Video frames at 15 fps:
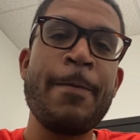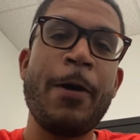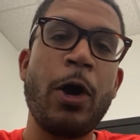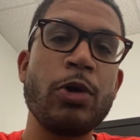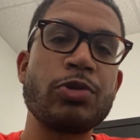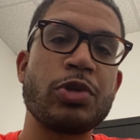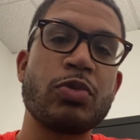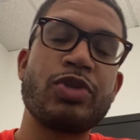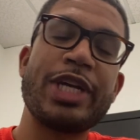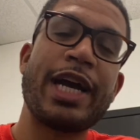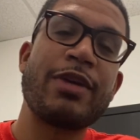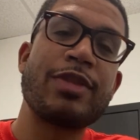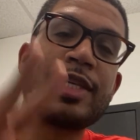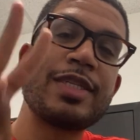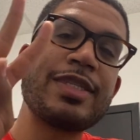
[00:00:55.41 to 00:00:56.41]
Also, check
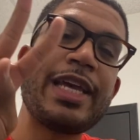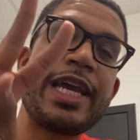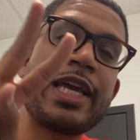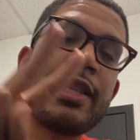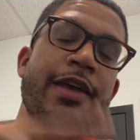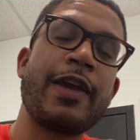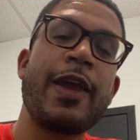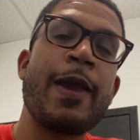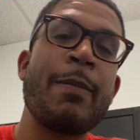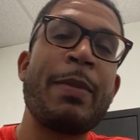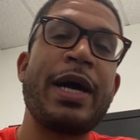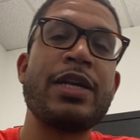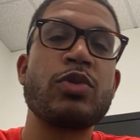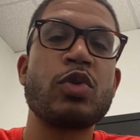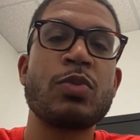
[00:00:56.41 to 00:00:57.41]
out the second link in
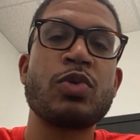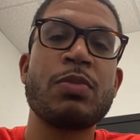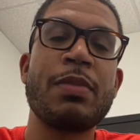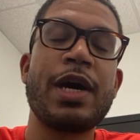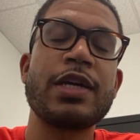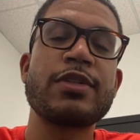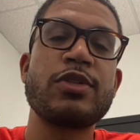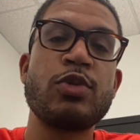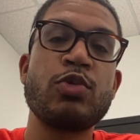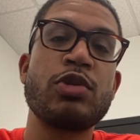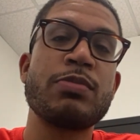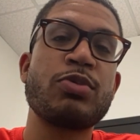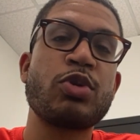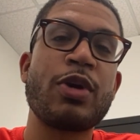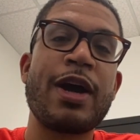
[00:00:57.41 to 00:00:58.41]
my description box to
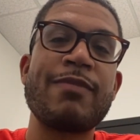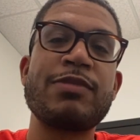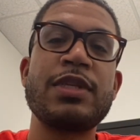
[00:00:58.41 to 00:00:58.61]
subscribe